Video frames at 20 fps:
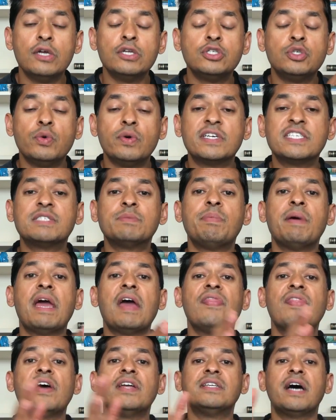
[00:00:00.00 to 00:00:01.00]
to
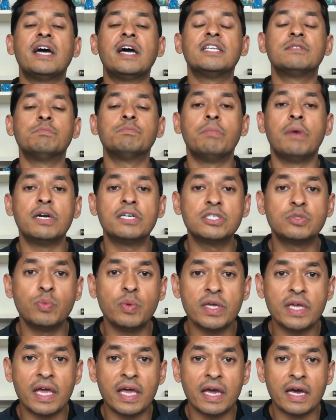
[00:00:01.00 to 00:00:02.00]
expand that diet as much as
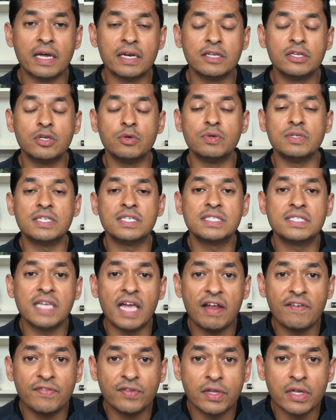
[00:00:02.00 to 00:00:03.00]
we can to do it
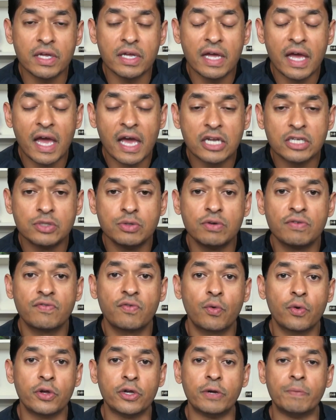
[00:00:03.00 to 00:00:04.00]
safely and do it
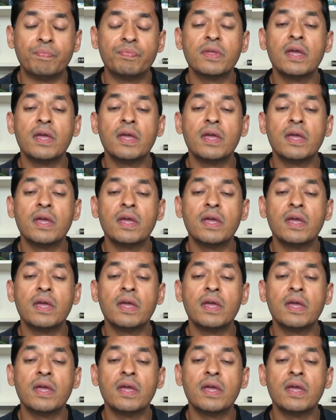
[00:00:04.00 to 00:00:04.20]
for you.